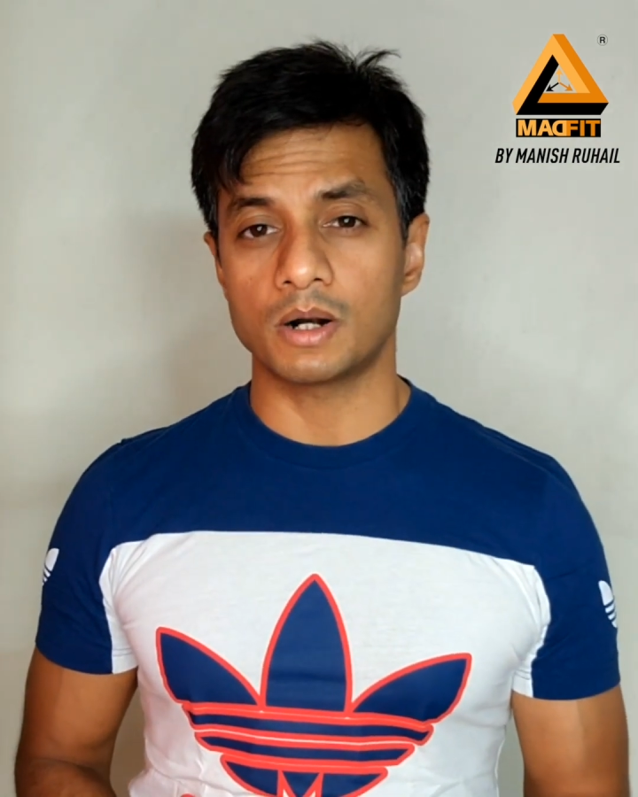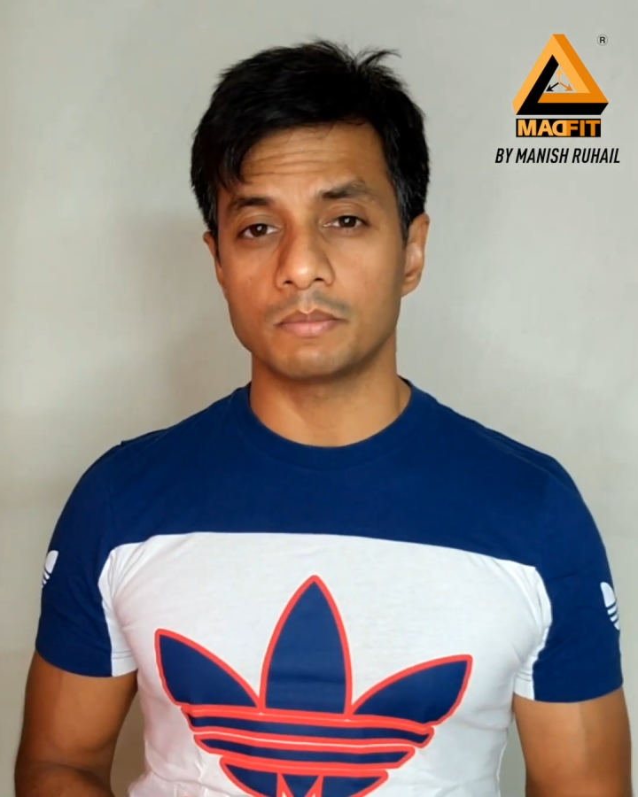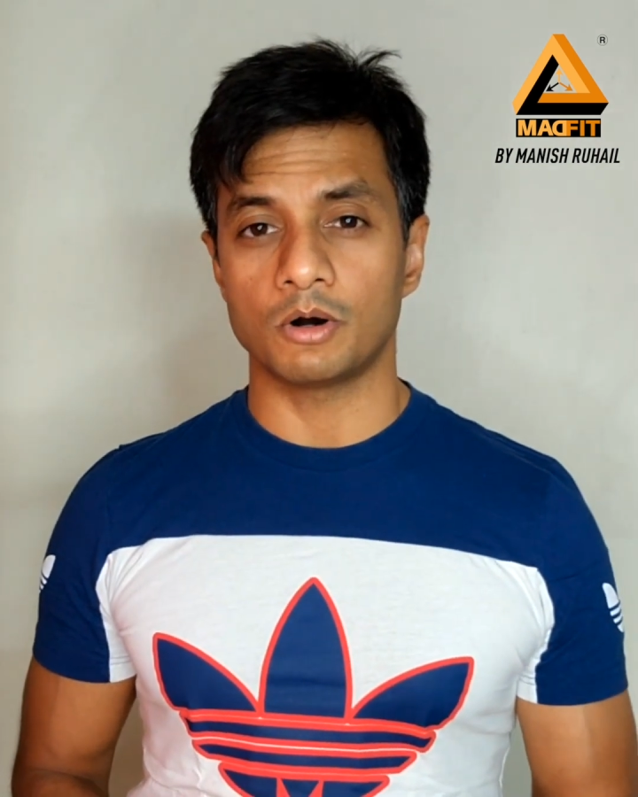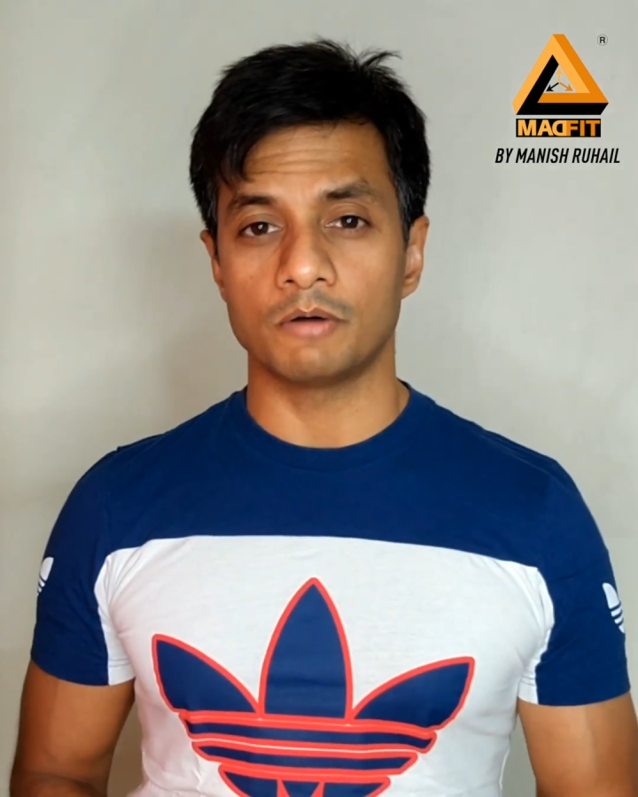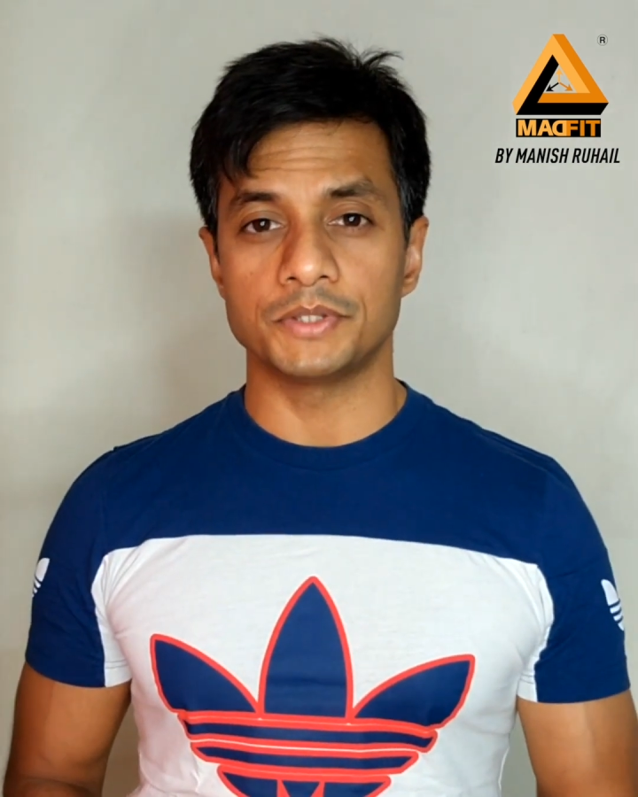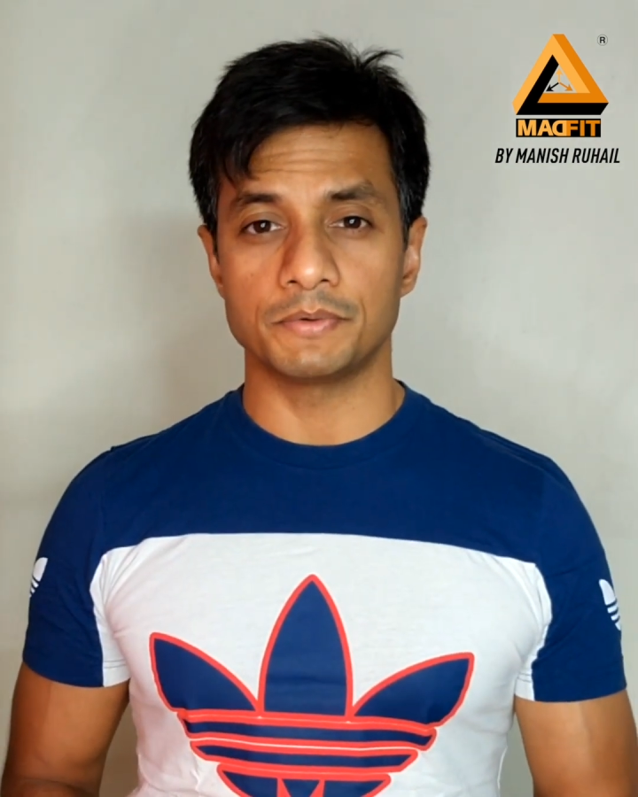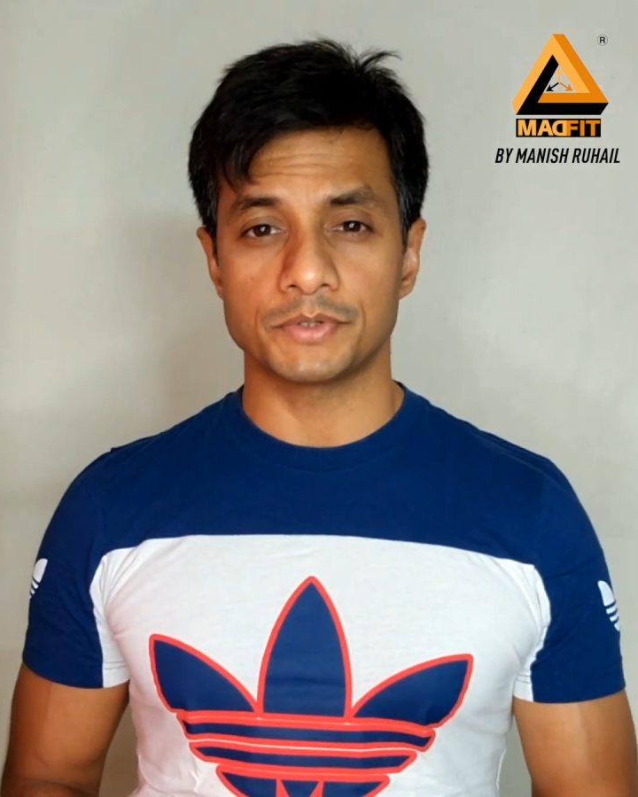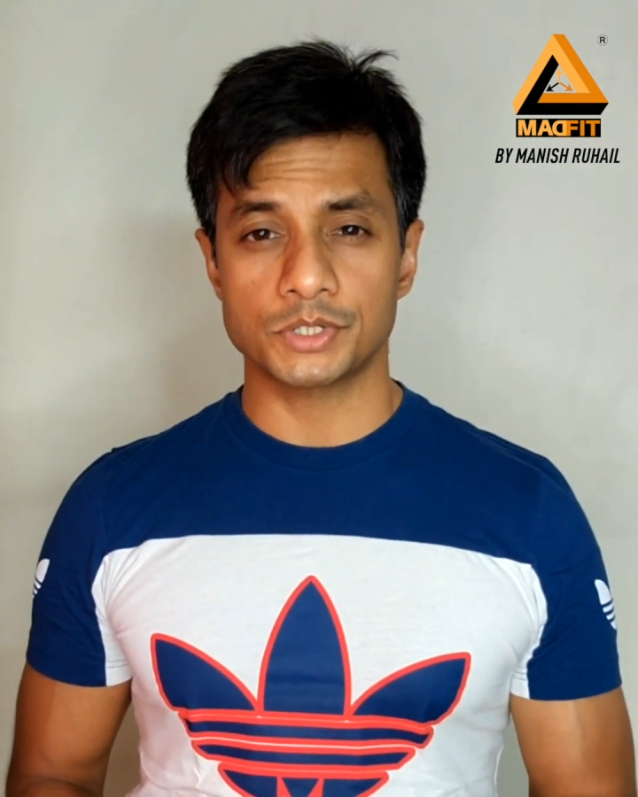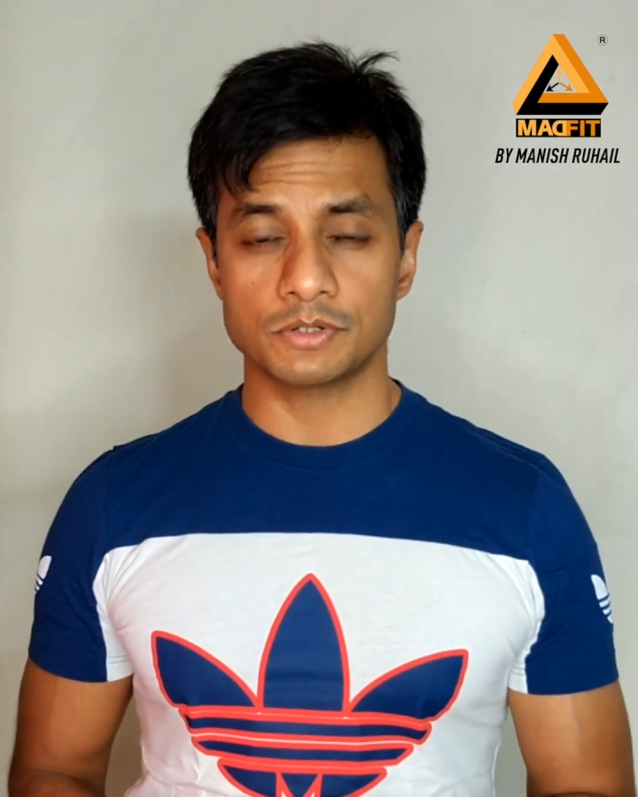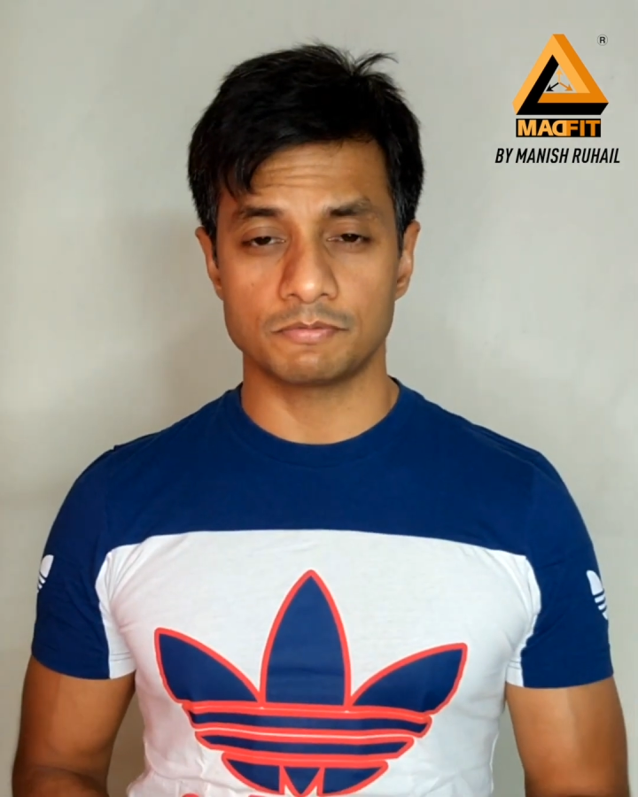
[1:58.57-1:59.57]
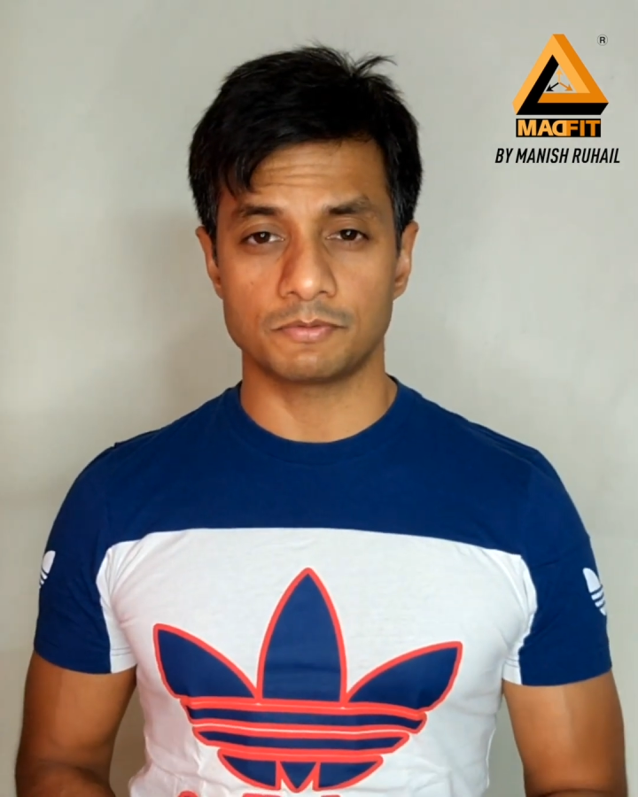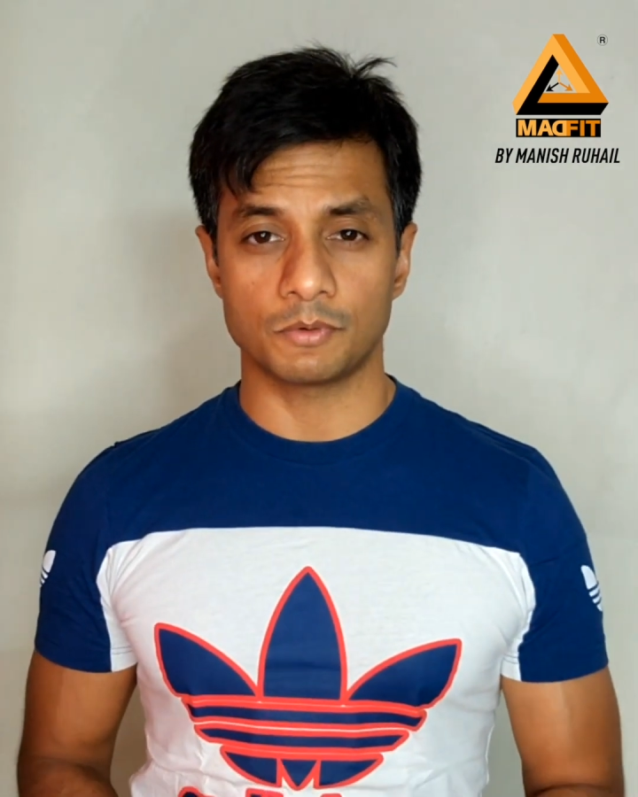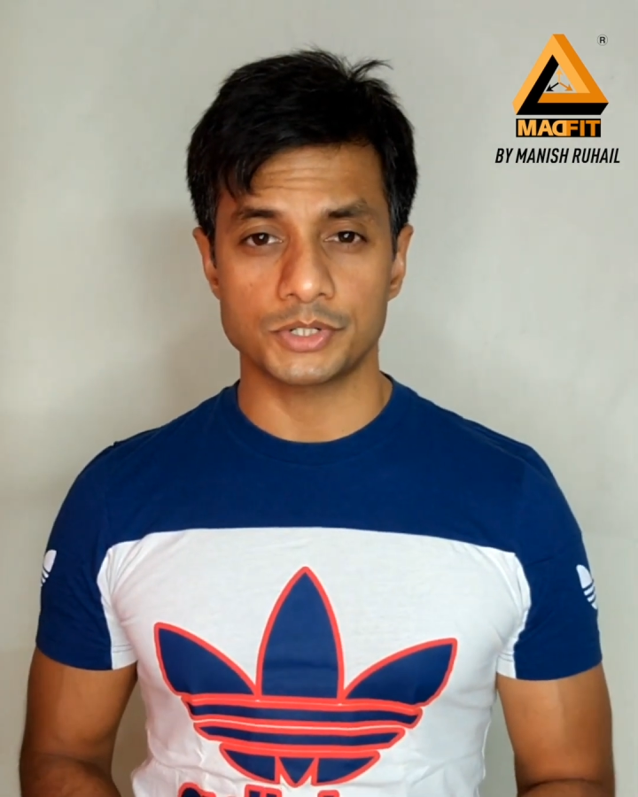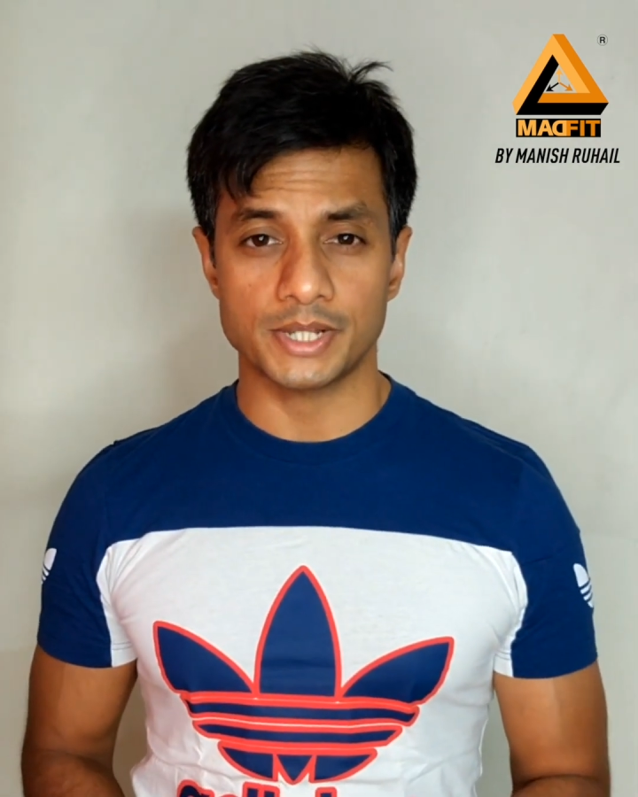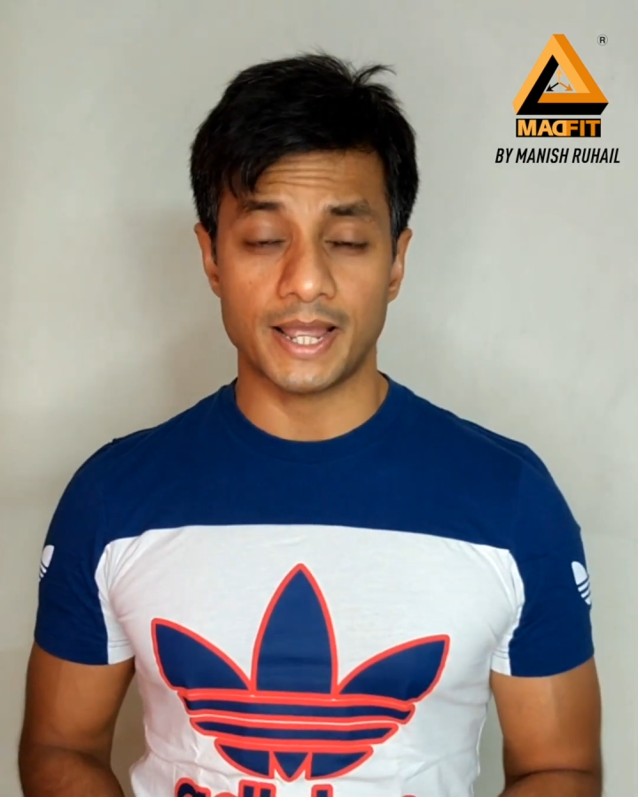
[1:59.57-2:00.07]
arm of the resistive
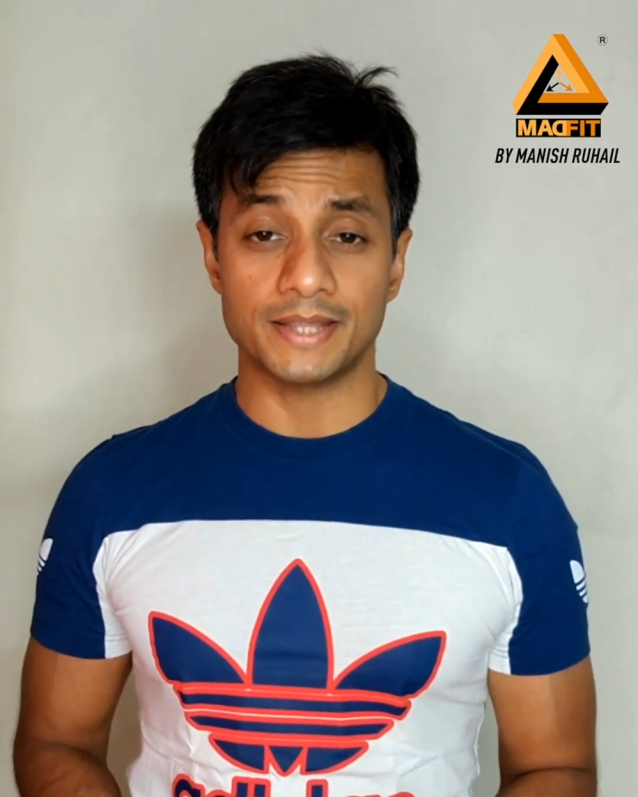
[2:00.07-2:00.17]
force